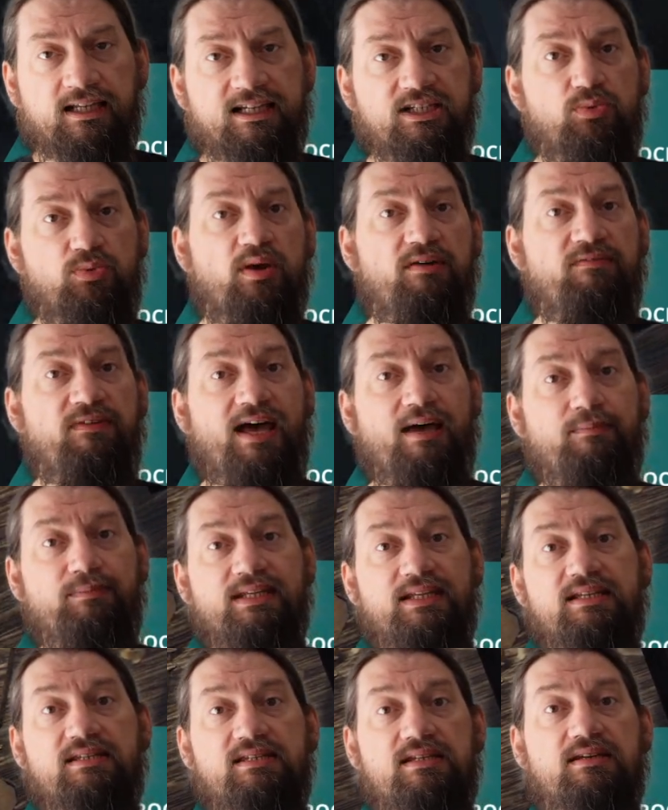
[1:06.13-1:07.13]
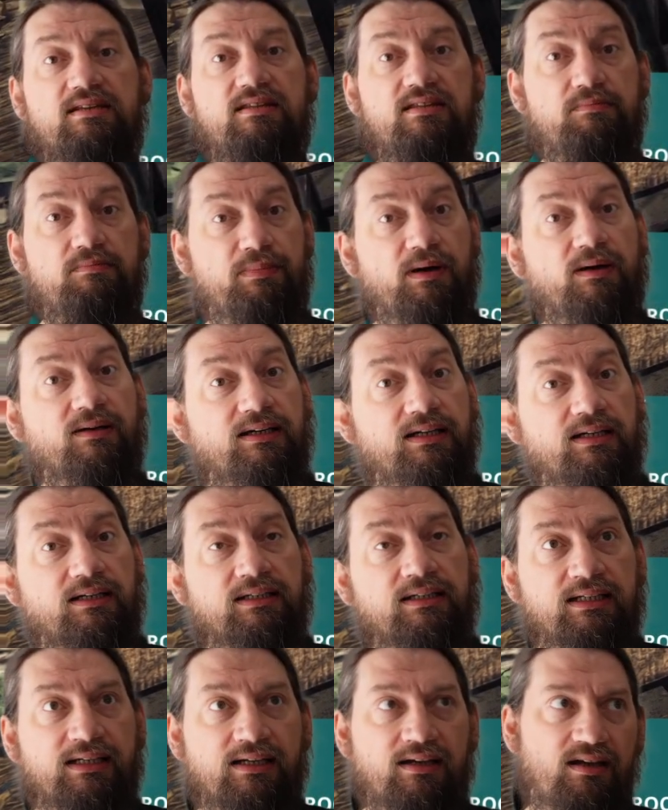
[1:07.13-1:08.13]
Next we have Amnesia, the
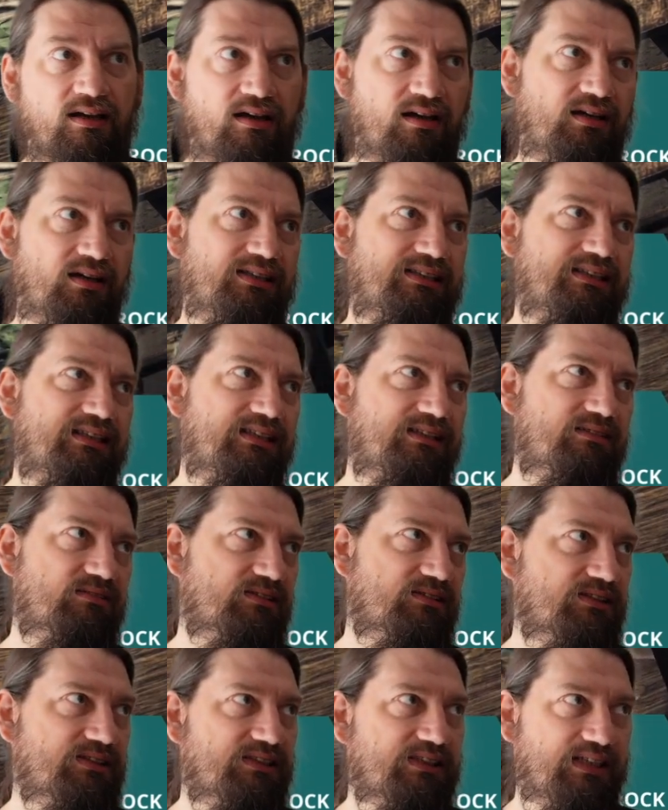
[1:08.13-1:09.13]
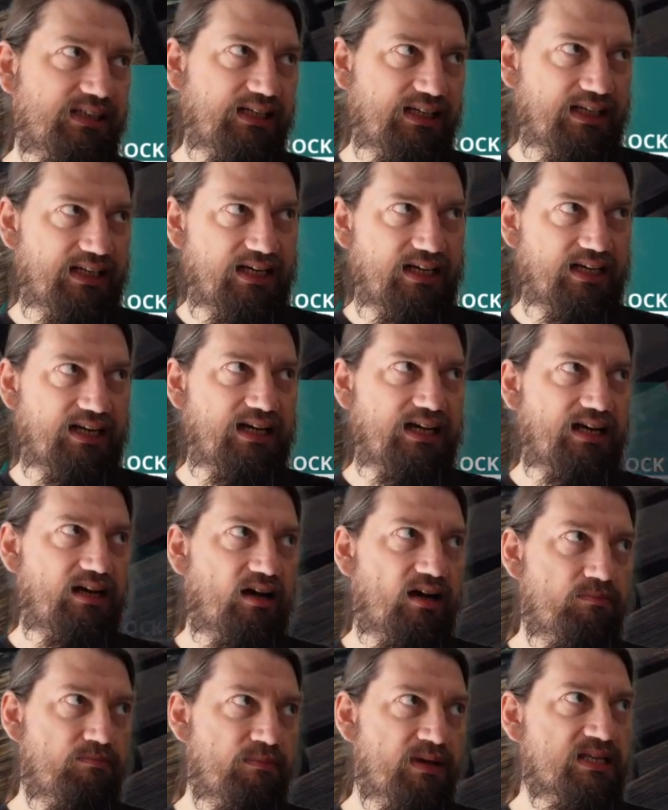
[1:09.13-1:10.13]
Bunker.
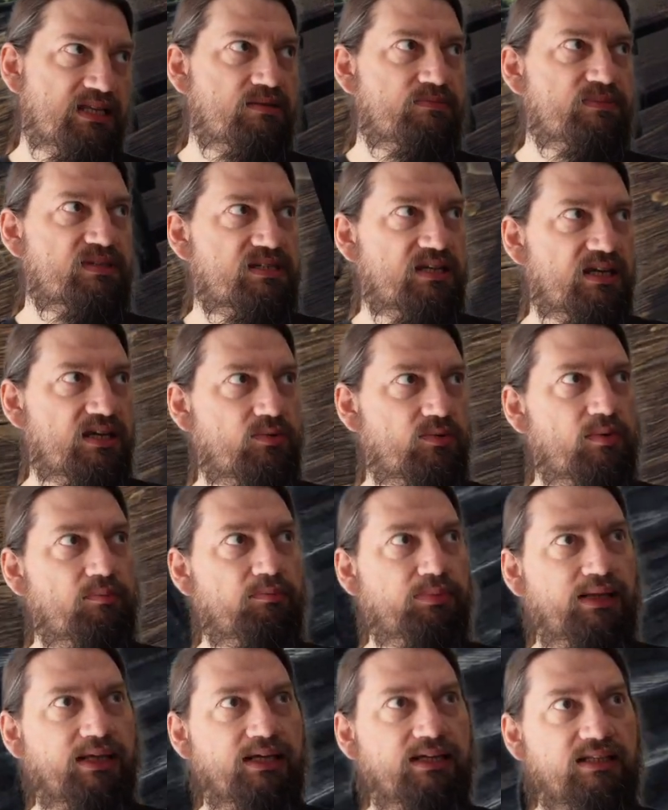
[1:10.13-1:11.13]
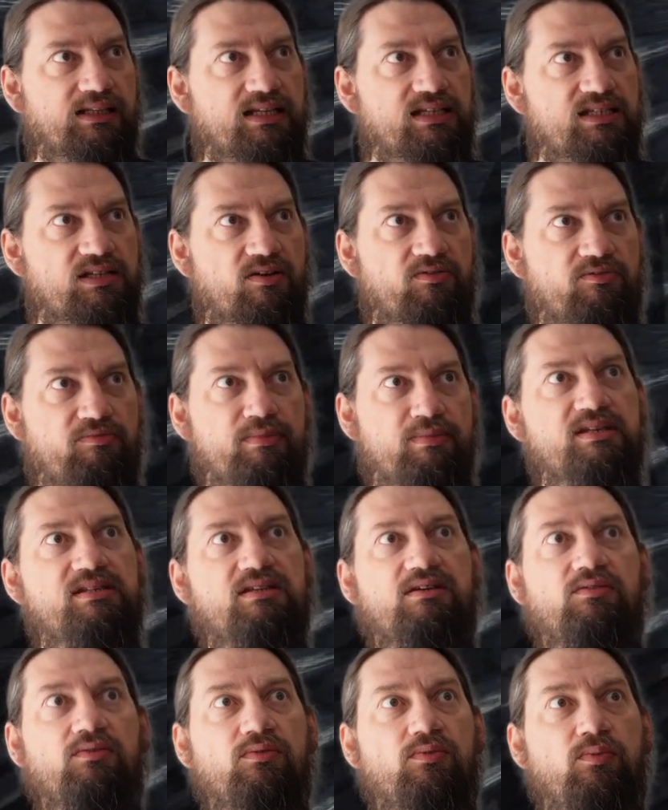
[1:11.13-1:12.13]
I made the mistake when playing this of
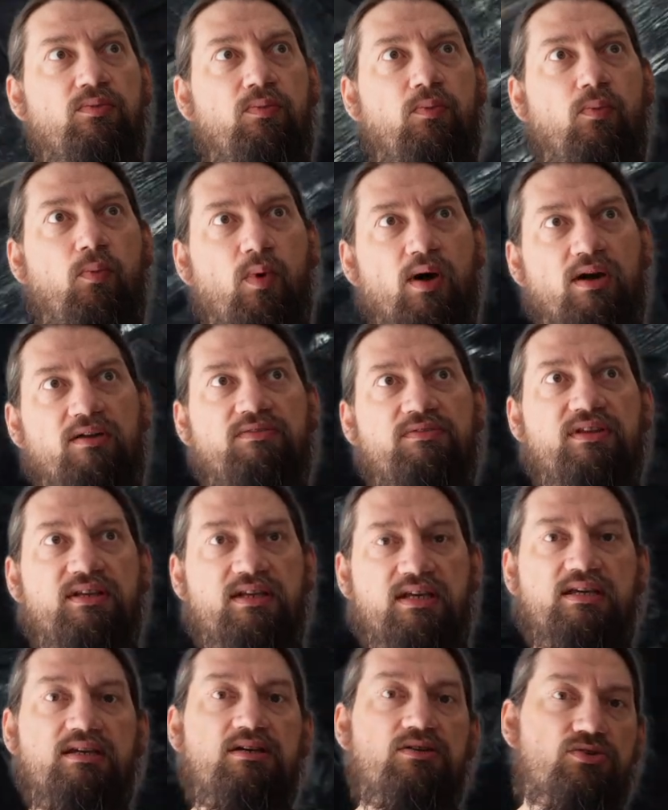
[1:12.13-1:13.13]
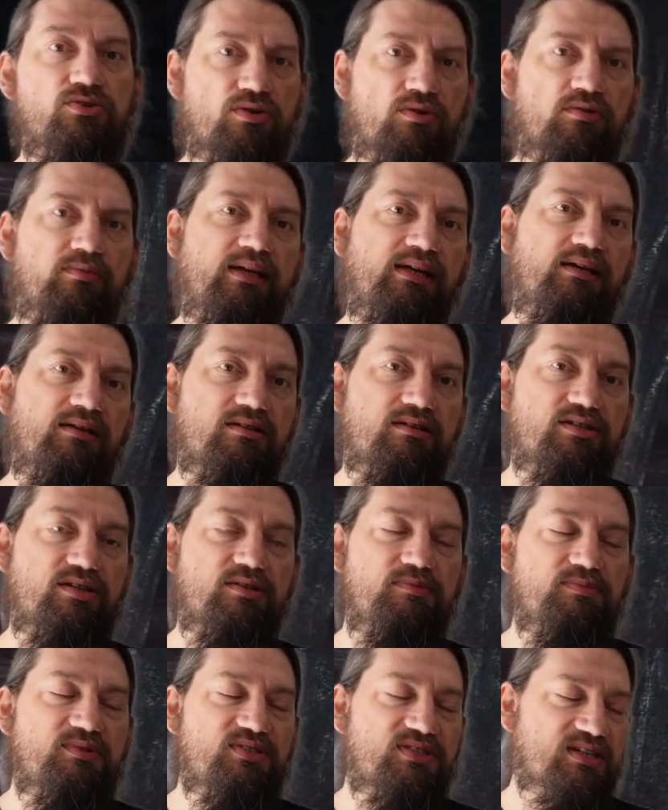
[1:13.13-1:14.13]
missing one of the key control
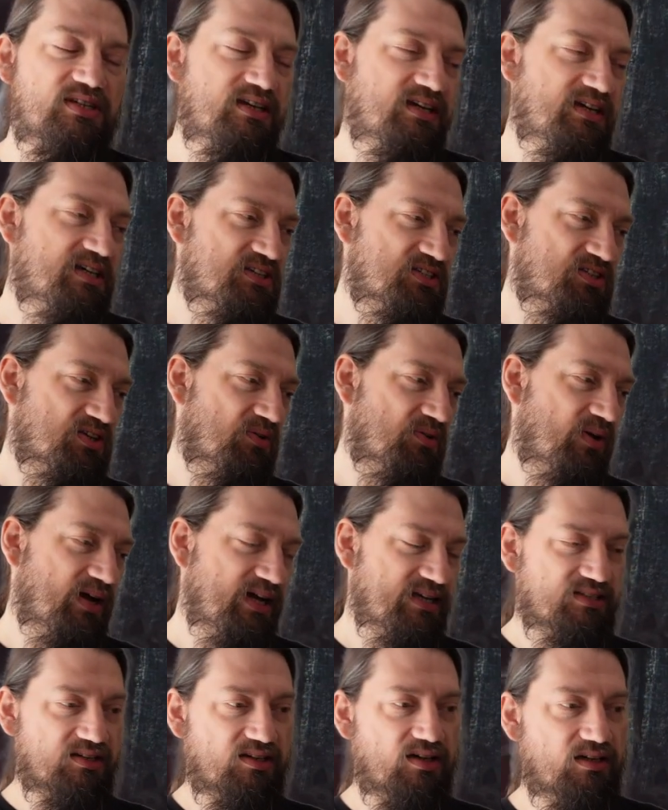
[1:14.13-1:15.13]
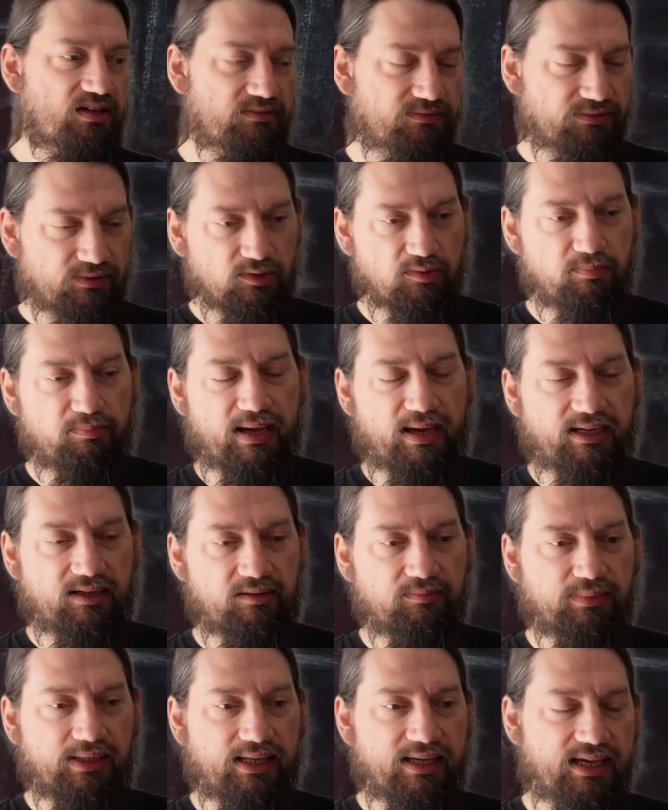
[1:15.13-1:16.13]
mechanisms, so I had to kind of loop
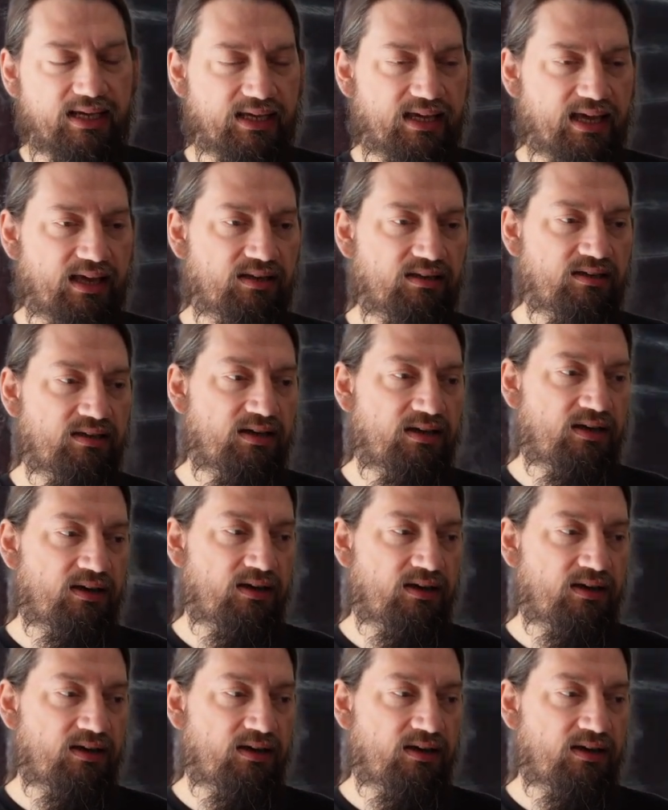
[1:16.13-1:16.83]
back and play it again.